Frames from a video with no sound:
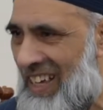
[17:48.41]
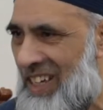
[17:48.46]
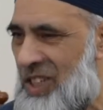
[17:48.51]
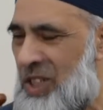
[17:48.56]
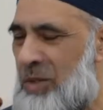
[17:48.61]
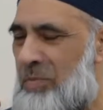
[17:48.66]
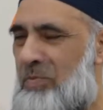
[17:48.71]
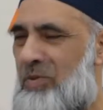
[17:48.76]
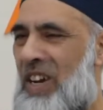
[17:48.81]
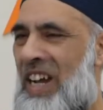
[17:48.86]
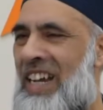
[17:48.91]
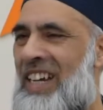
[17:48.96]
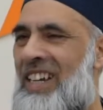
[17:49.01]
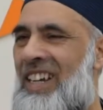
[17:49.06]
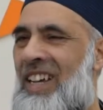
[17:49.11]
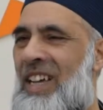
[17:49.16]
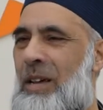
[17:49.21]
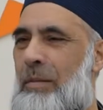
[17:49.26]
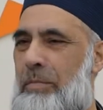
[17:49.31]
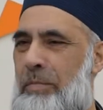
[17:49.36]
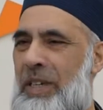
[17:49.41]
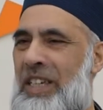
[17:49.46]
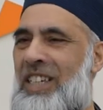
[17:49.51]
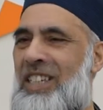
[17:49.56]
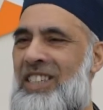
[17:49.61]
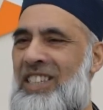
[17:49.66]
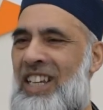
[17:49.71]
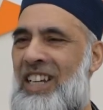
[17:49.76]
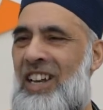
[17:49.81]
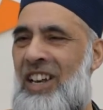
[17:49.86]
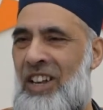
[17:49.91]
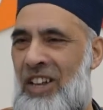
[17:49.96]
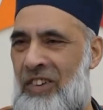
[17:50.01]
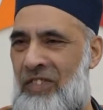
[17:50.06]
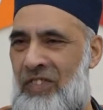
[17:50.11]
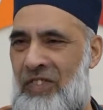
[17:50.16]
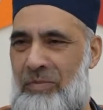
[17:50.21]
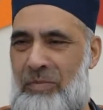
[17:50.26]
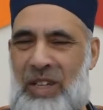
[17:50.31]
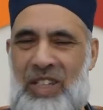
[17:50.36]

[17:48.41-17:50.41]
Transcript: Spread peace and love,